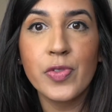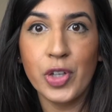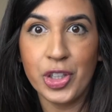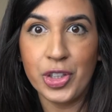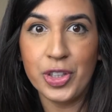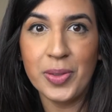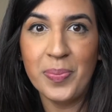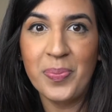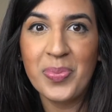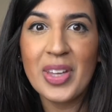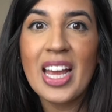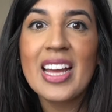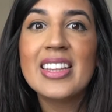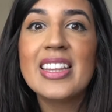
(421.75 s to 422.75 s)
fertile.
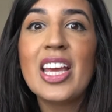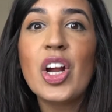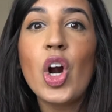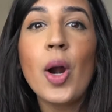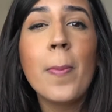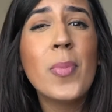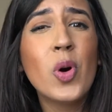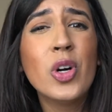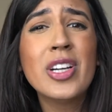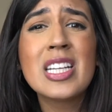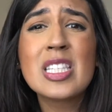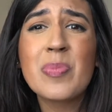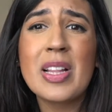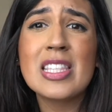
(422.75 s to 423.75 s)
They are more
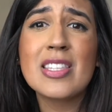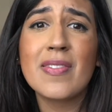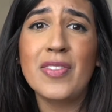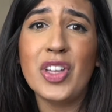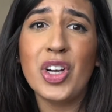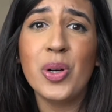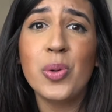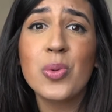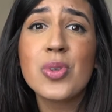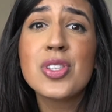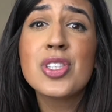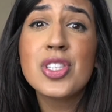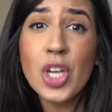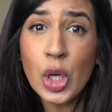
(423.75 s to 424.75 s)
expensive though,
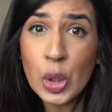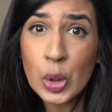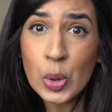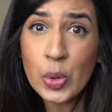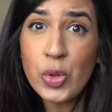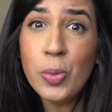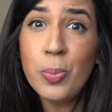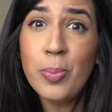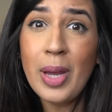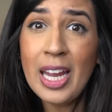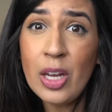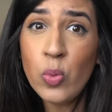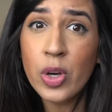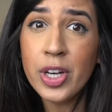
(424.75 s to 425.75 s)
so you
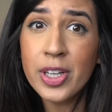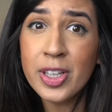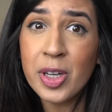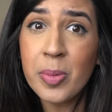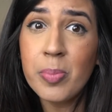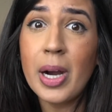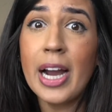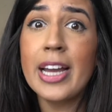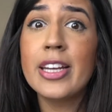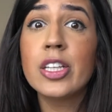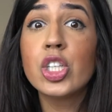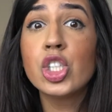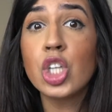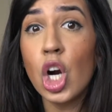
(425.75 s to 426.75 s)
may want to
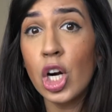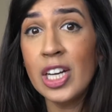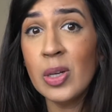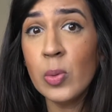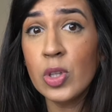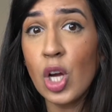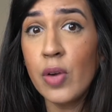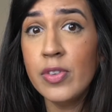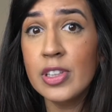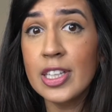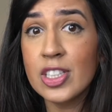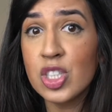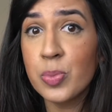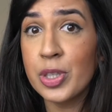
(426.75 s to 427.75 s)
combine charting with
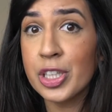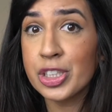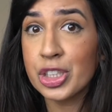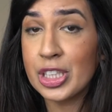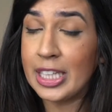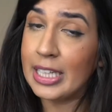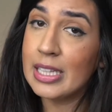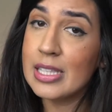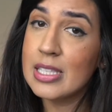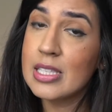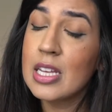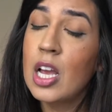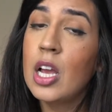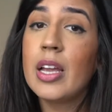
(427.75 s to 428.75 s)
ovulation predictor
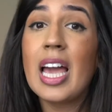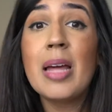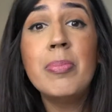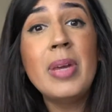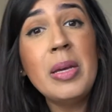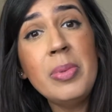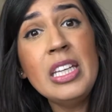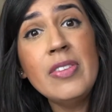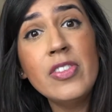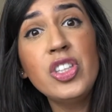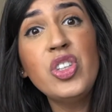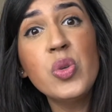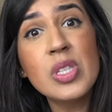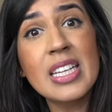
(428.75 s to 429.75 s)
kits and maybe
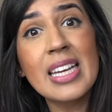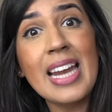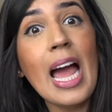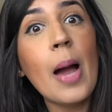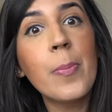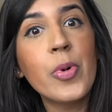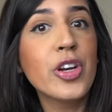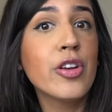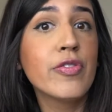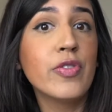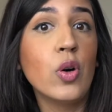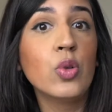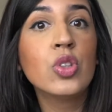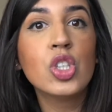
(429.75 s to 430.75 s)
even using an app on your
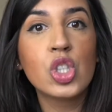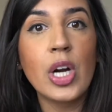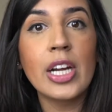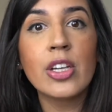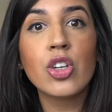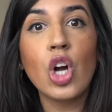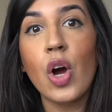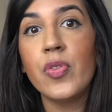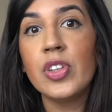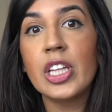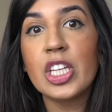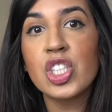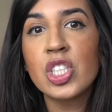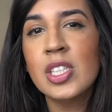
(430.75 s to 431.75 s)
phone to track your
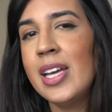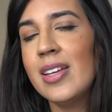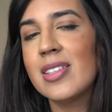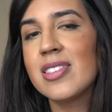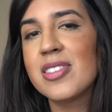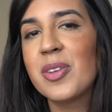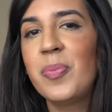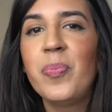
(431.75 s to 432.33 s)
ovulation days.